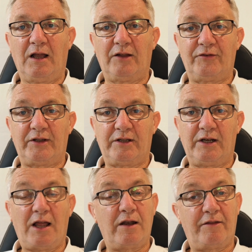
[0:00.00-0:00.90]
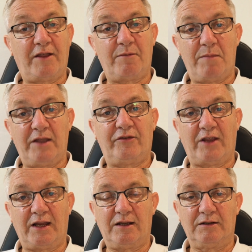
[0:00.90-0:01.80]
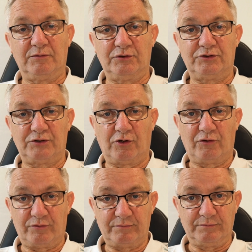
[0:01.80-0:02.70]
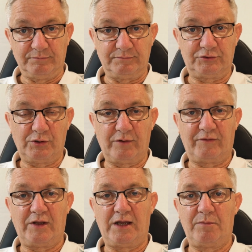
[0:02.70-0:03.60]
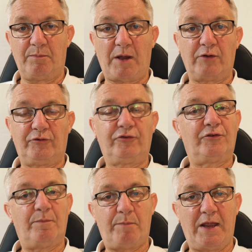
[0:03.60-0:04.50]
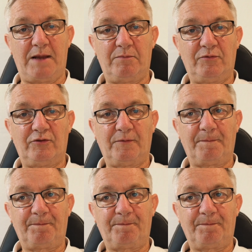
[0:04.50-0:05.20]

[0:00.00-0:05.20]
and said that the only thing missing was on two of the posts and beams